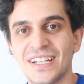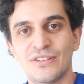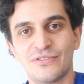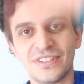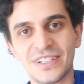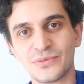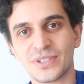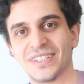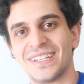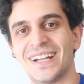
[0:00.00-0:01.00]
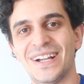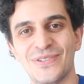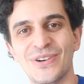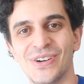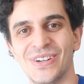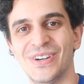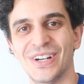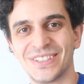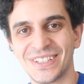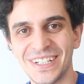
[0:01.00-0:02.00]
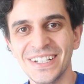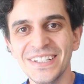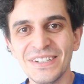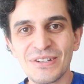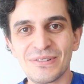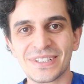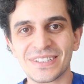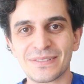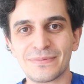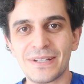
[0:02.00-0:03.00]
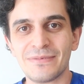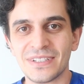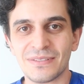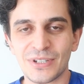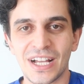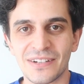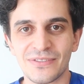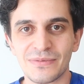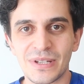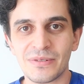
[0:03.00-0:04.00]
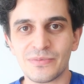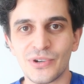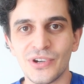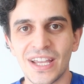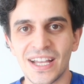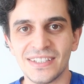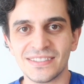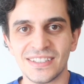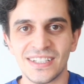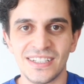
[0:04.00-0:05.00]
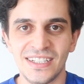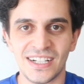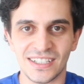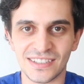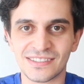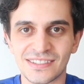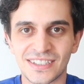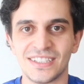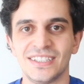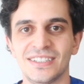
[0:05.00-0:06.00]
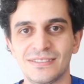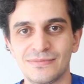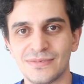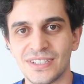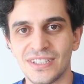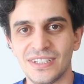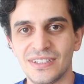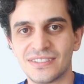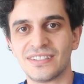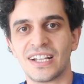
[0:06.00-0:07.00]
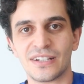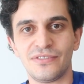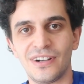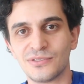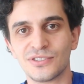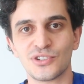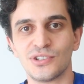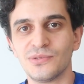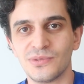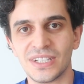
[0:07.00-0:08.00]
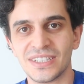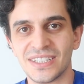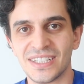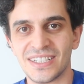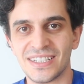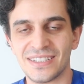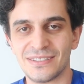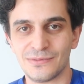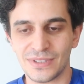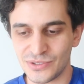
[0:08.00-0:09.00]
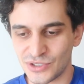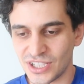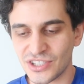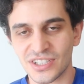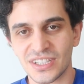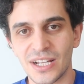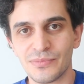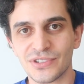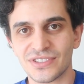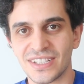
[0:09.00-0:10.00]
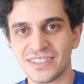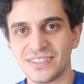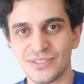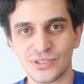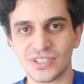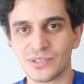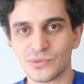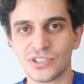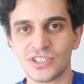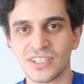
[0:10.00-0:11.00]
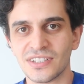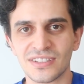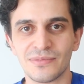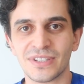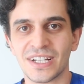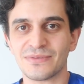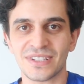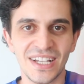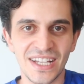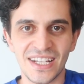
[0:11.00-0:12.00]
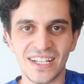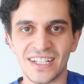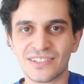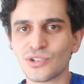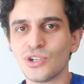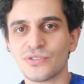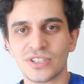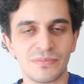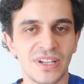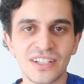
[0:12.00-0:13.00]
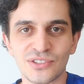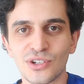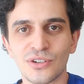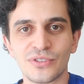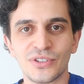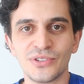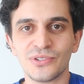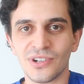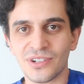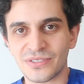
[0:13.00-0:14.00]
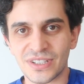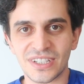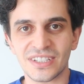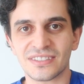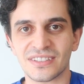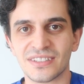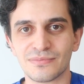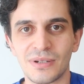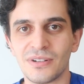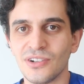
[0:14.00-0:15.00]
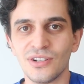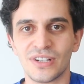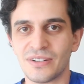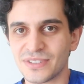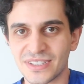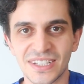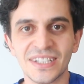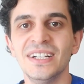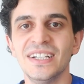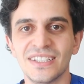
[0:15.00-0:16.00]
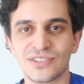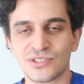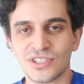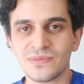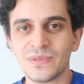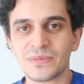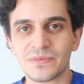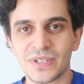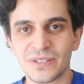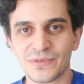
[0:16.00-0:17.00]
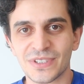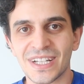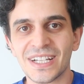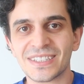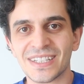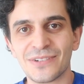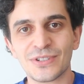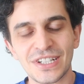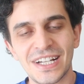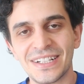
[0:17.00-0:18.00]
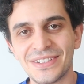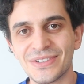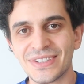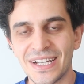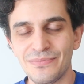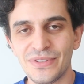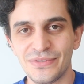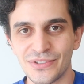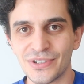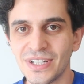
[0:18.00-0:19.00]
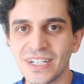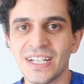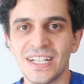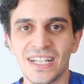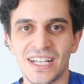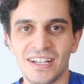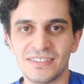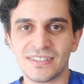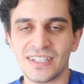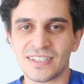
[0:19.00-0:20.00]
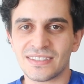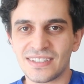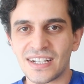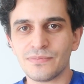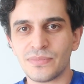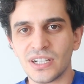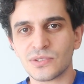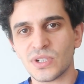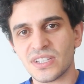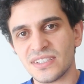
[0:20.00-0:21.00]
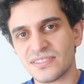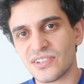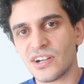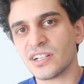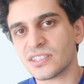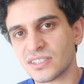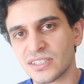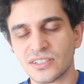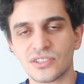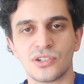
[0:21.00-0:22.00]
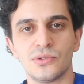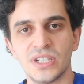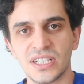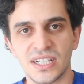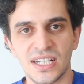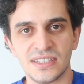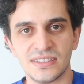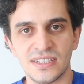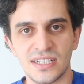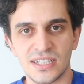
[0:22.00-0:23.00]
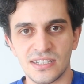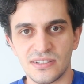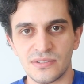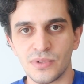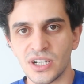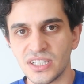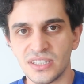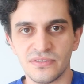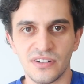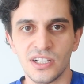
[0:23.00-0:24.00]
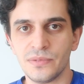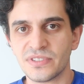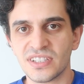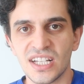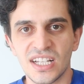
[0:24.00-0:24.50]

filled with water because we had a baby boy, and yeah, it's like a fountain show when you change the diapers and you're not watching, and sometimes it's all over the place, all over you, all over his mom, all over everything. So just be prepared for that. I wish I had knew that before. And the second part, when they start growing and their body develops,